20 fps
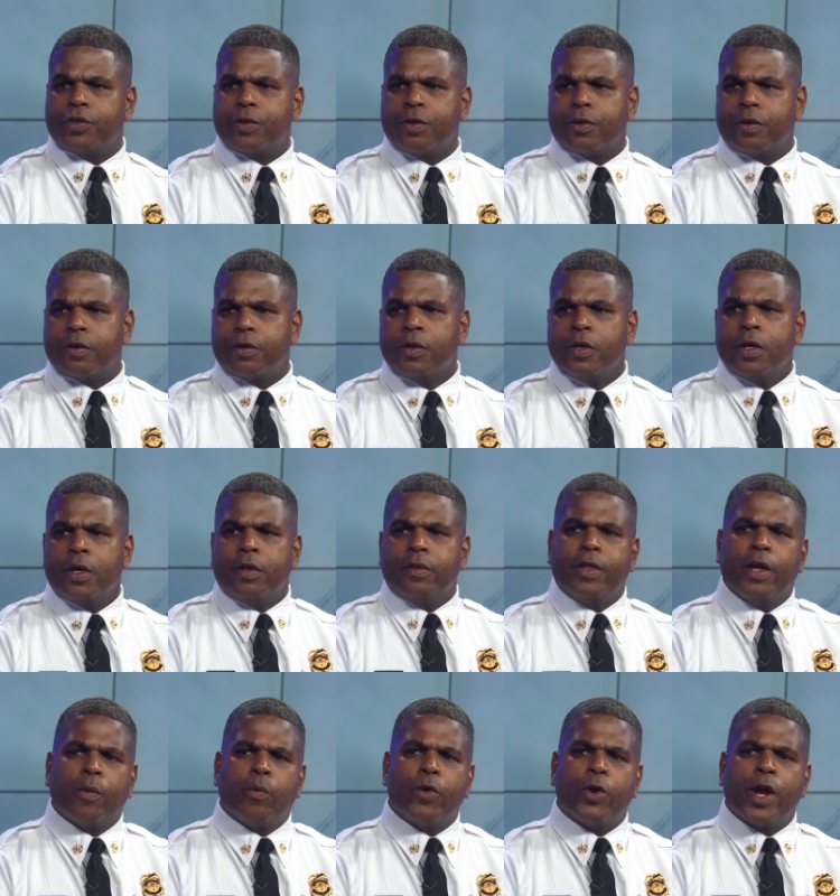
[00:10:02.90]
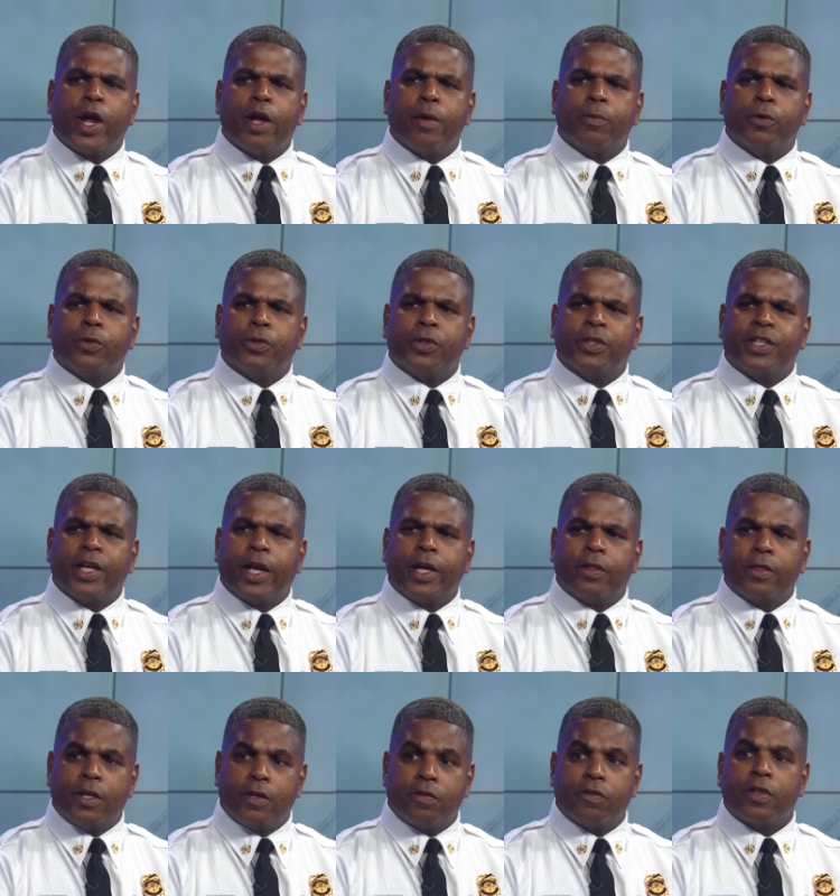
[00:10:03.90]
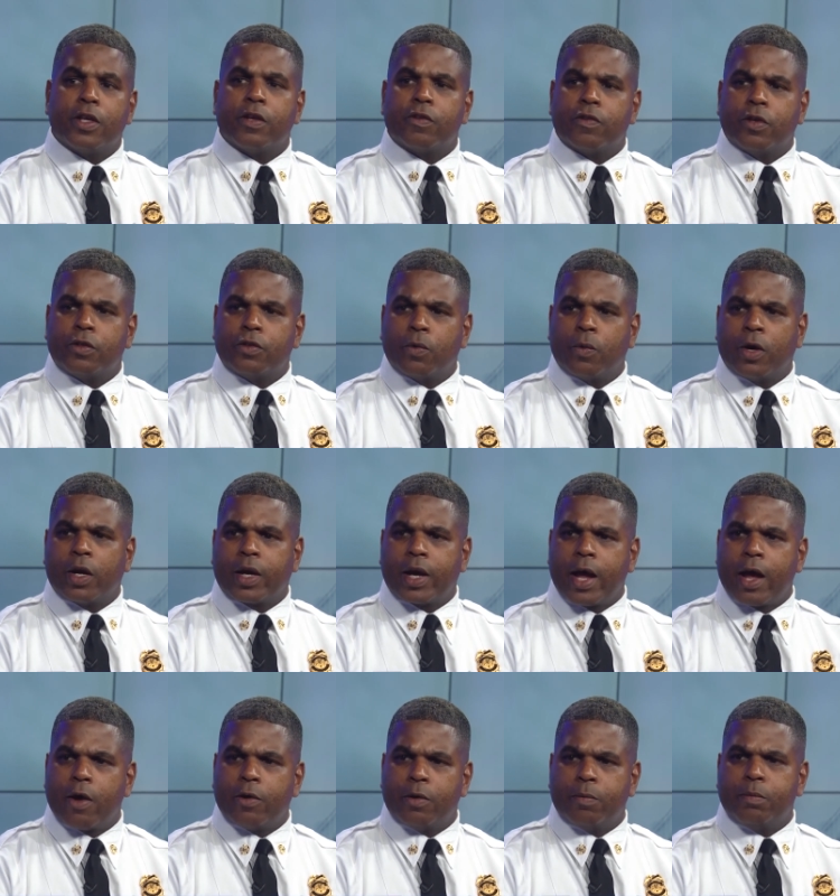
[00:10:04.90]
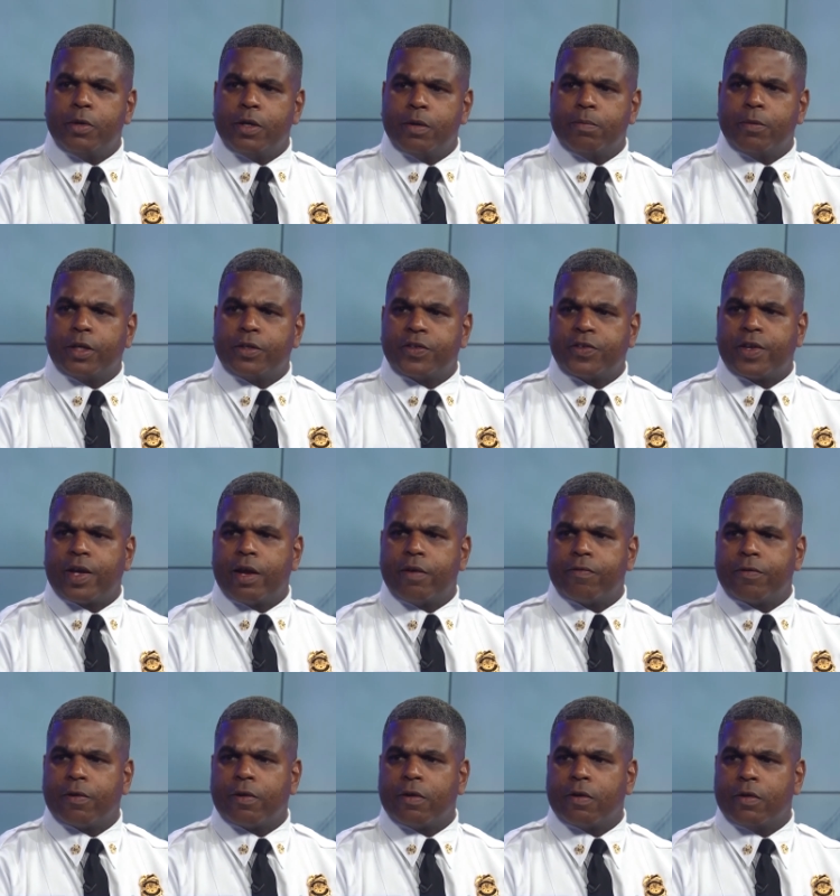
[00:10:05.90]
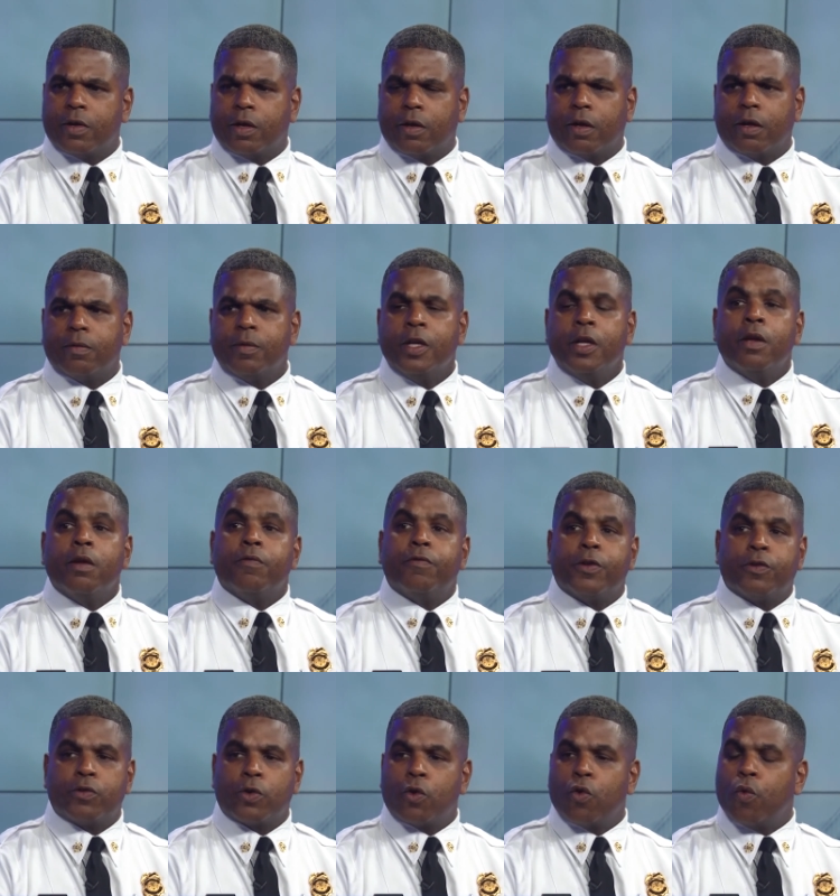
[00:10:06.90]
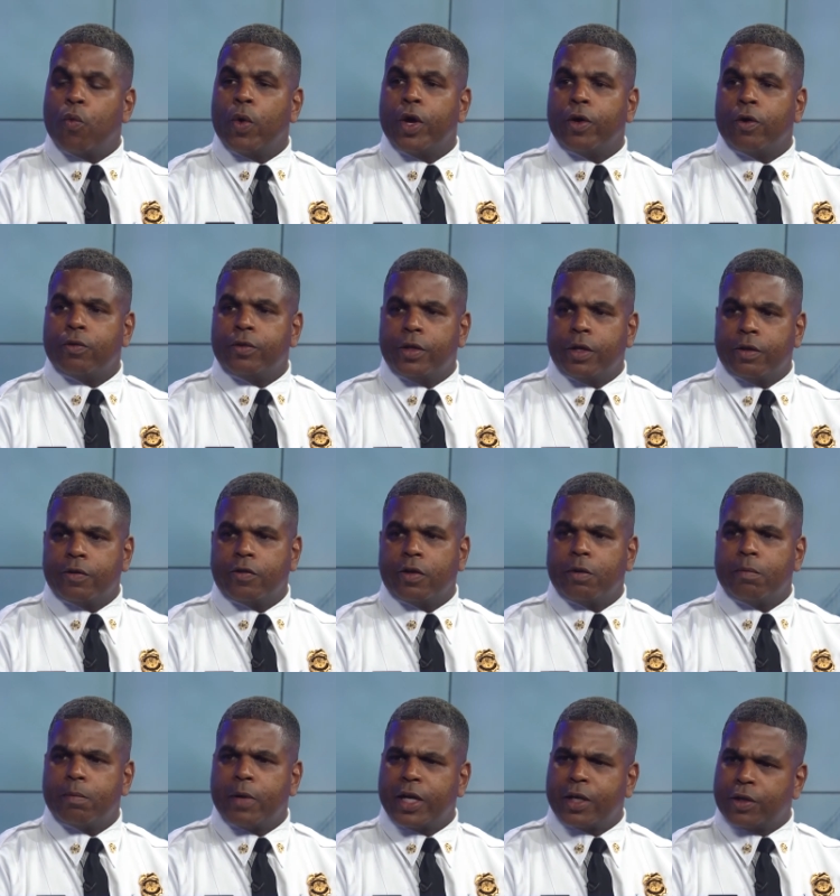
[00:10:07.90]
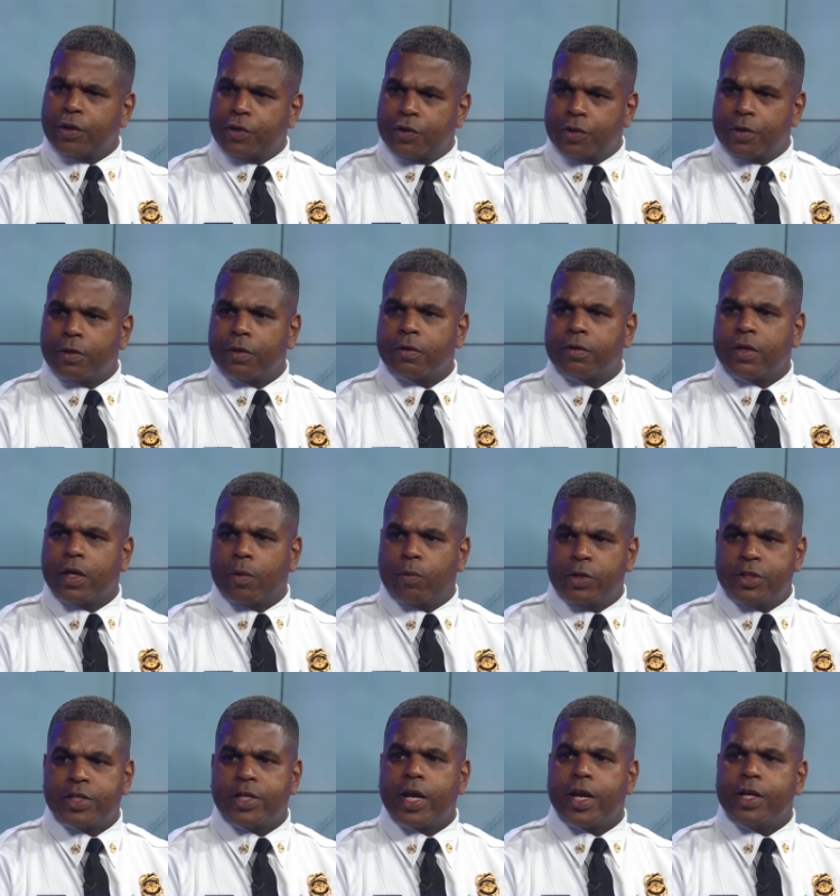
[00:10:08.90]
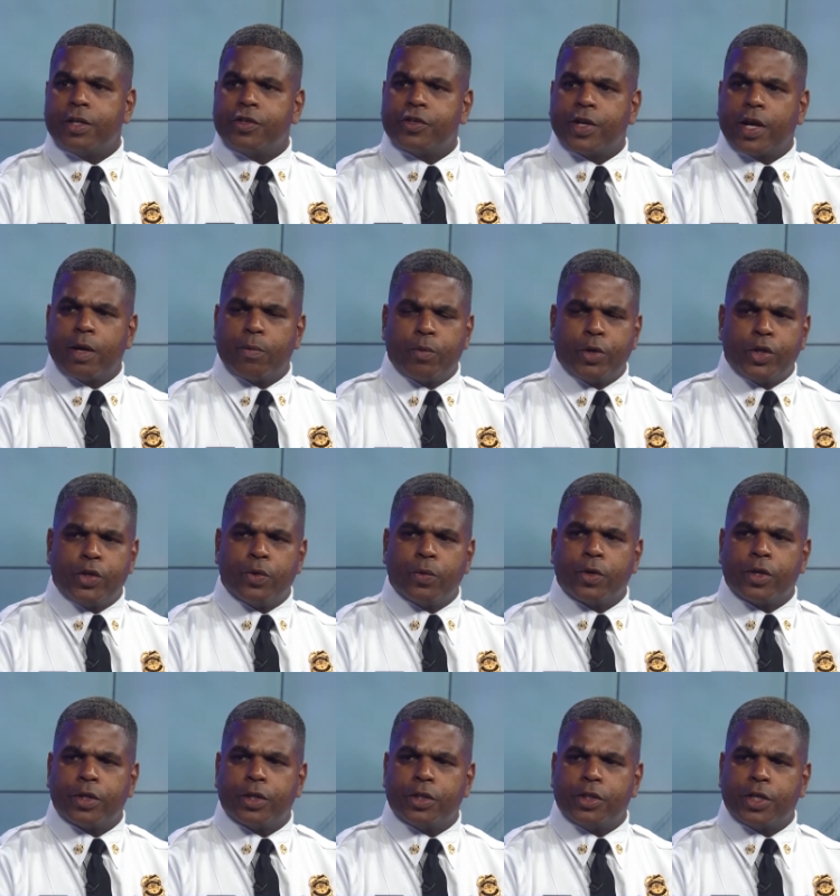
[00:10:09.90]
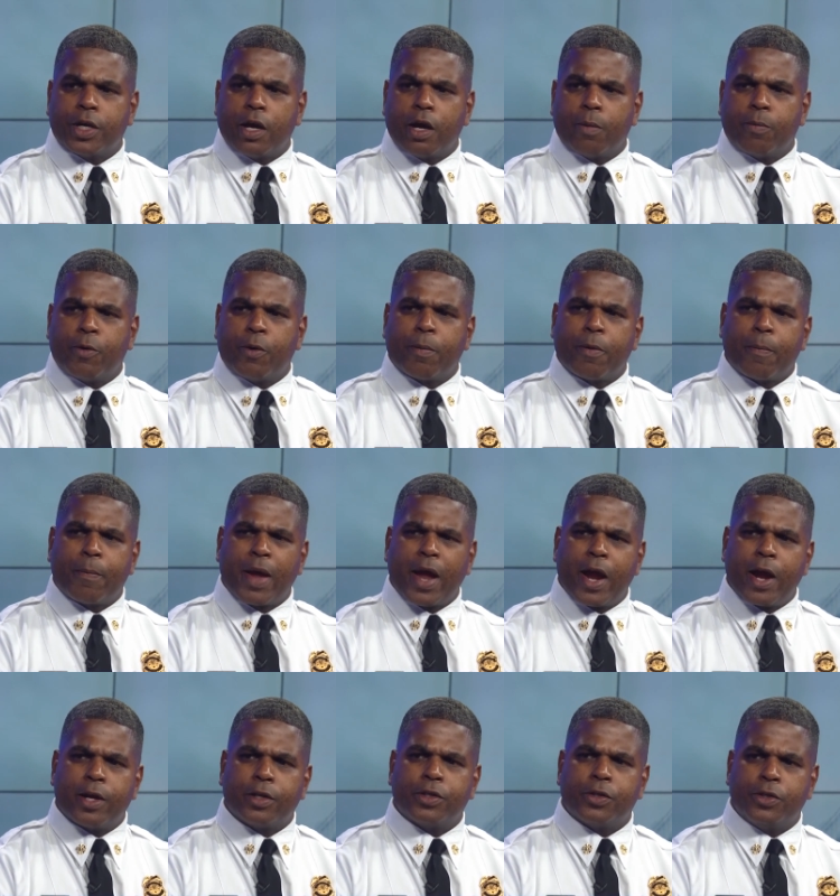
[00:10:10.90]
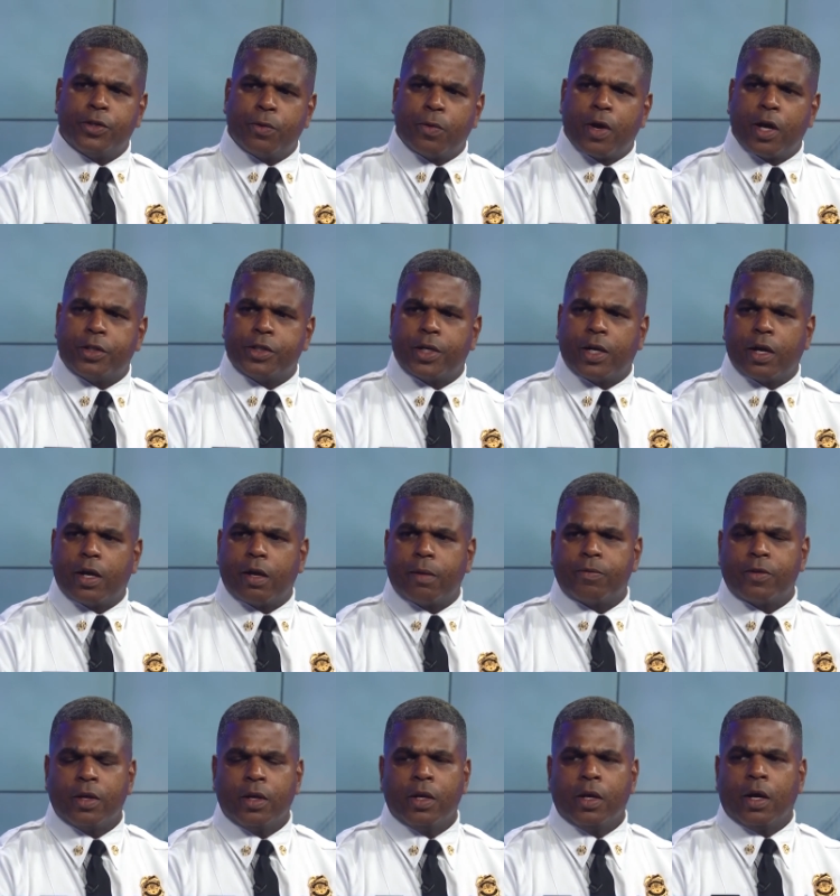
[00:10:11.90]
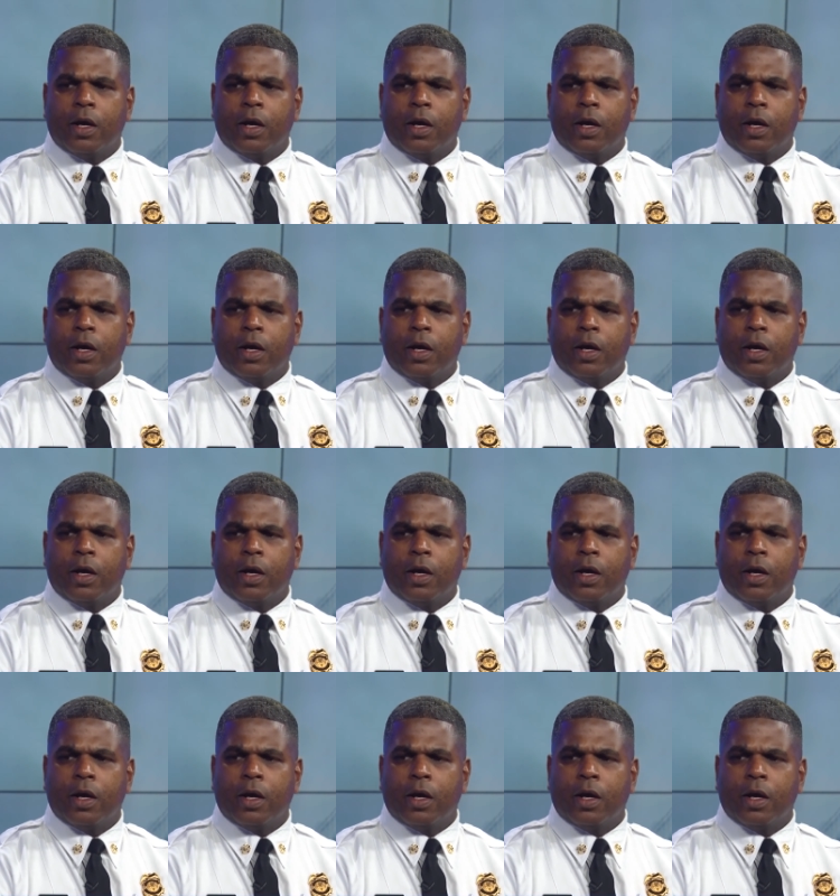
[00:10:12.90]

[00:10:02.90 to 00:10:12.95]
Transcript: sure that we're able to take these things into account and be much safer. Uh, physical wellness and making sure that we stay in shape, we do a good job, we're prepared to do our jobs.